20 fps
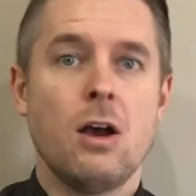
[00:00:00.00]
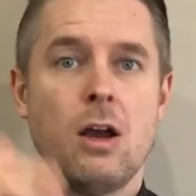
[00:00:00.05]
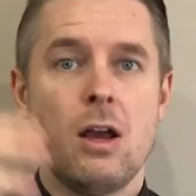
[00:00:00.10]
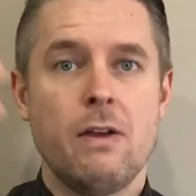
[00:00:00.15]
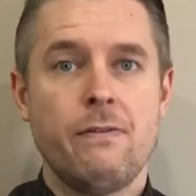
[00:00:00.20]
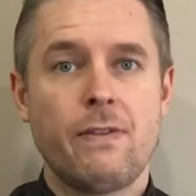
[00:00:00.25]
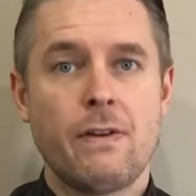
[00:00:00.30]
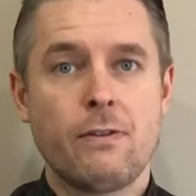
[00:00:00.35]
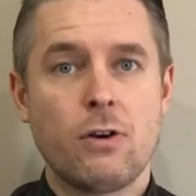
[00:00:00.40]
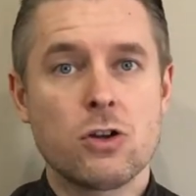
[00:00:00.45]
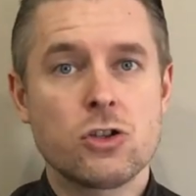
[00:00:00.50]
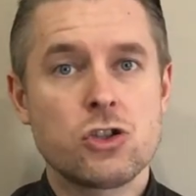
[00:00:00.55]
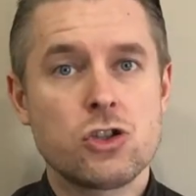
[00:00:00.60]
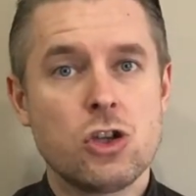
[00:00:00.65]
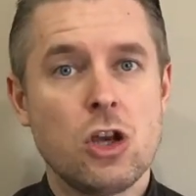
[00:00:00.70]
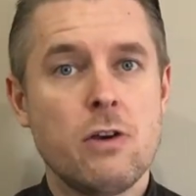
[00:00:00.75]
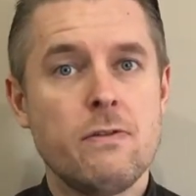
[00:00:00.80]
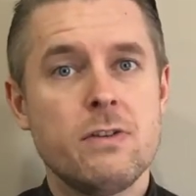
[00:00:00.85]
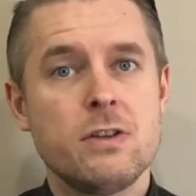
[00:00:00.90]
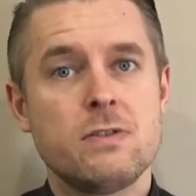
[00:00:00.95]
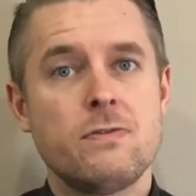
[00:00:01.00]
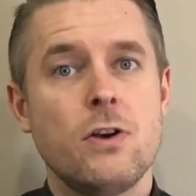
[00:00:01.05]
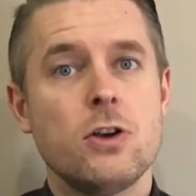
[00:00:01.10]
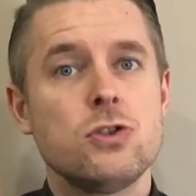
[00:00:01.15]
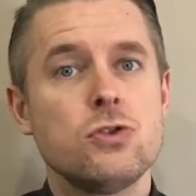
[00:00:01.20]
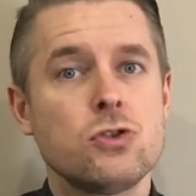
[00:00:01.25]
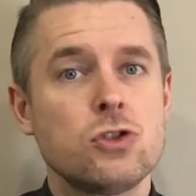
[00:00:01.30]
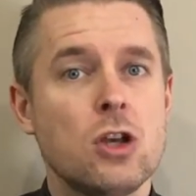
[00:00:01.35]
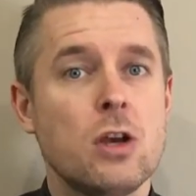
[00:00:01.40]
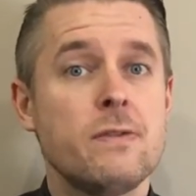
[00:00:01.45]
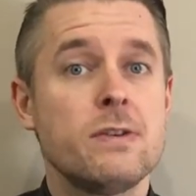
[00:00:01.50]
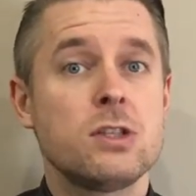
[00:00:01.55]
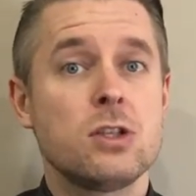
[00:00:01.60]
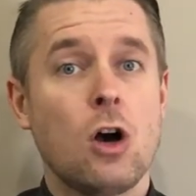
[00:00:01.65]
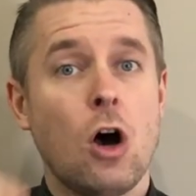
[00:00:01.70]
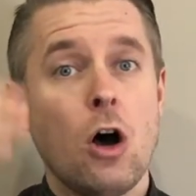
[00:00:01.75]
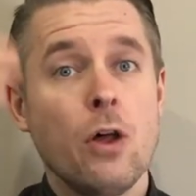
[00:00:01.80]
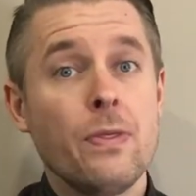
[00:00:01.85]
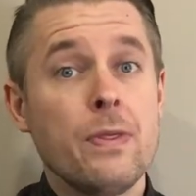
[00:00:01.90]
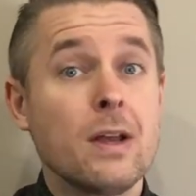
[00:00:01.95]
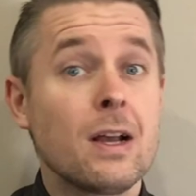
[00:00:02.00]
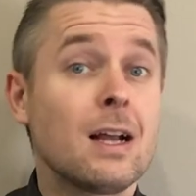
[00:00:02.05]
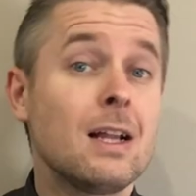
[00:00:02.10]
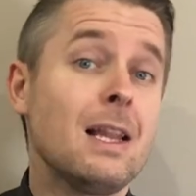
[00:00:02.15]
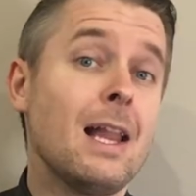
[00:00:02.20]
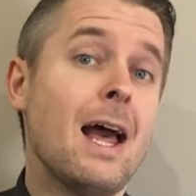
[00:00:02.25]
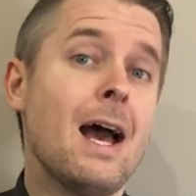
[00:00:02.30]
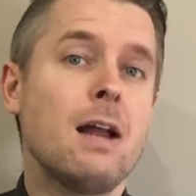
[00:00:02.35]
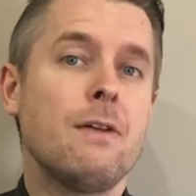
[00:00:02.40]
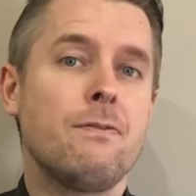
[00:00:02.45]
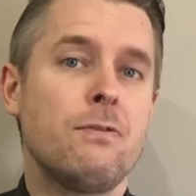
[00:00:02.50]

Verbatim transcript: if they've got servers, virtual servers on the cloud,